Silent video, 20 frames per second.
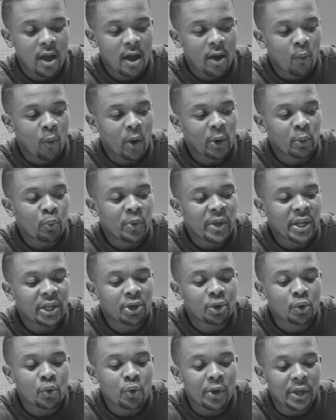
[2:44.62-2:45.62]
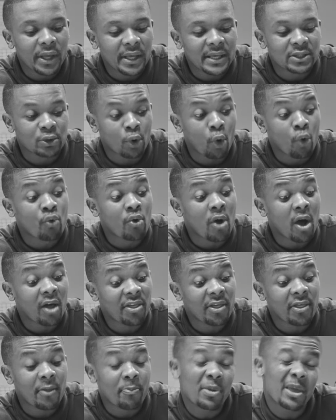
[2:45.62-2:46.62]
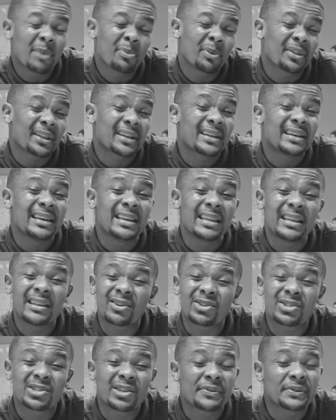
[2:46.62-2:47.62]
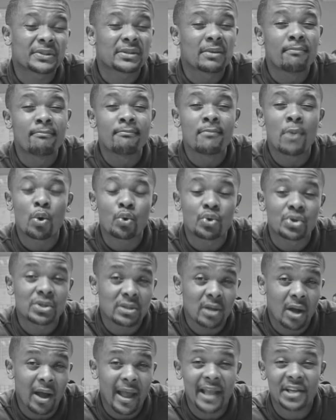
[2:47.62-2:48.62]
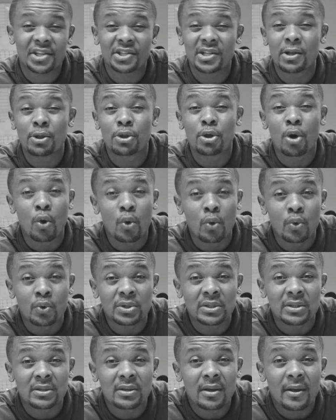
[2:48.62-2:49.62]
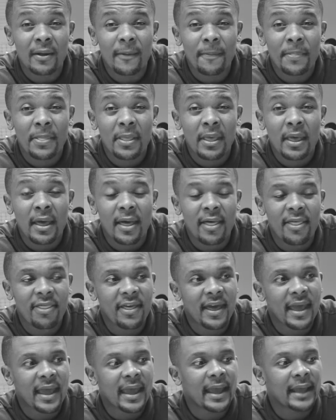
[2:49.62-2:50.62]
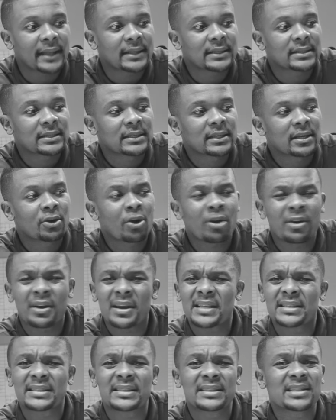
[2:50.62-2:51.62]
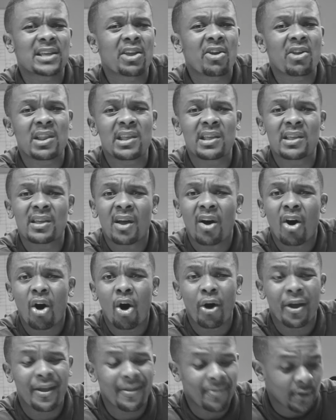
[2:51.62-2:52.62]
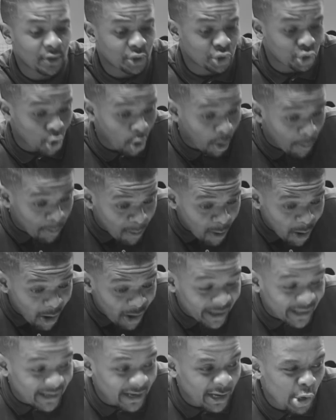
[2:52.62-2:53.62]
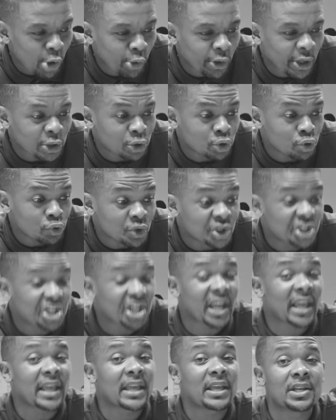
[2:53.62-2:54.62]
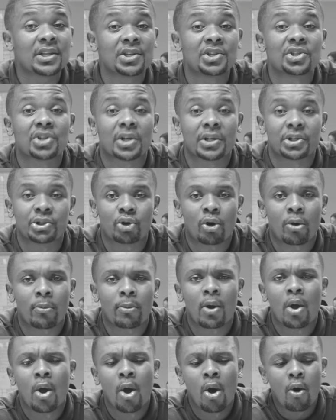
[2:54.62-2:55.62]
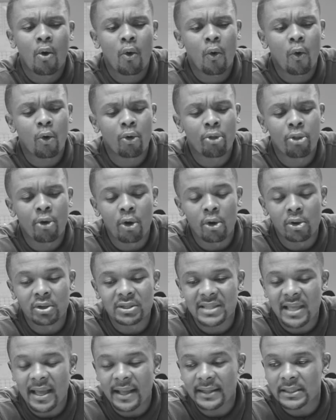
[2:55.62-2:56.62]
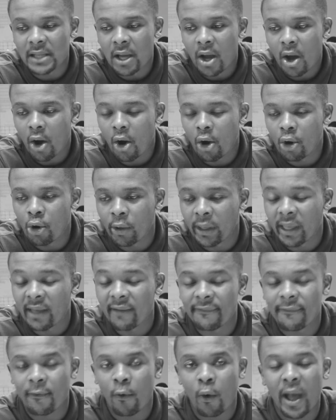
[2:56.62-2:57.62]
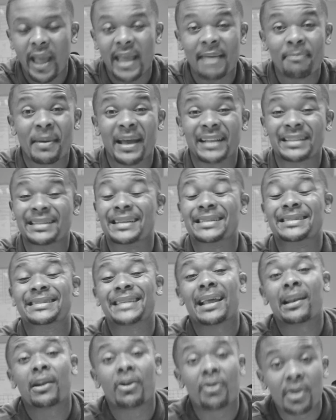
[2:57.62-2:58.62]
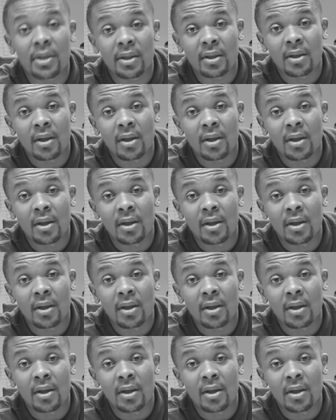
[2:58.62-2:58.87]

What we do is, or rather, the people that need our service the most are actually those that not necessarily are in the job market and looking to change a job, or those that are looking for a better salary,